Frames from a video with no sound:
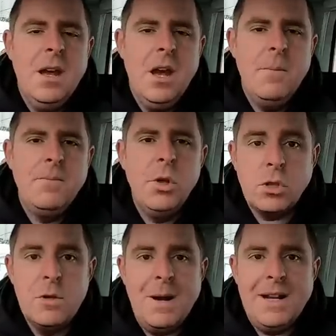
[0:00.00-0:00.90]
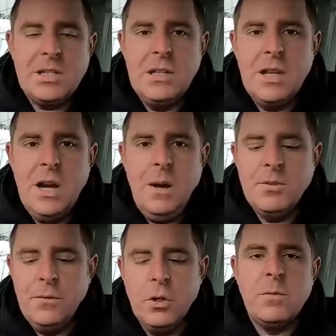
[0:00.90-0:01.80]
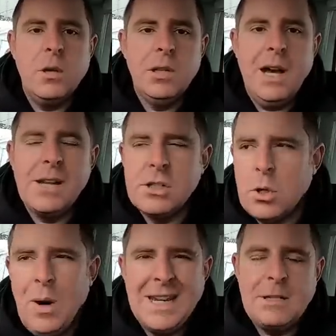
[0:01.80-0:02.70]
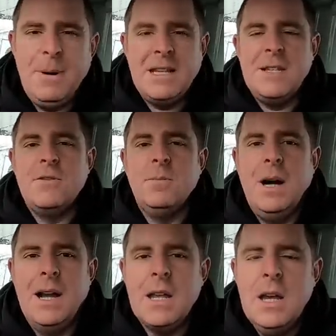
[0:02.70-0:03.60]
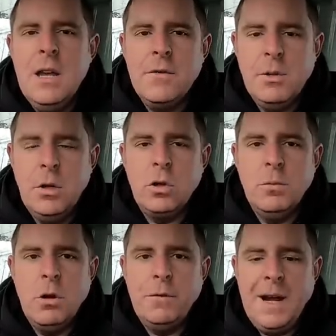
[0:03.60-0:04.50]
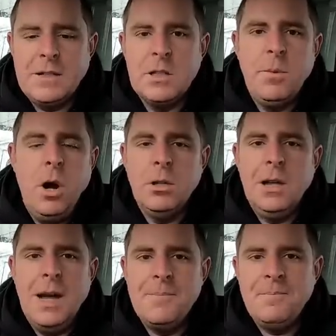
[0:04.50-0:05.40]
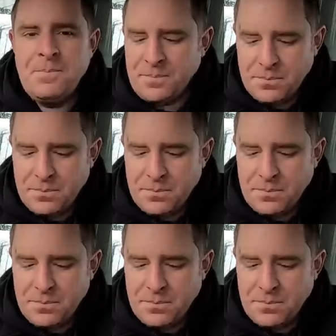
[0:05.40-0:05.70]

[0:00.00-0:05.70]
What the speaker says: Not too bad, actually, the arms. I've ordered them online because they're quite expensive to buy from my local motor factors, but online,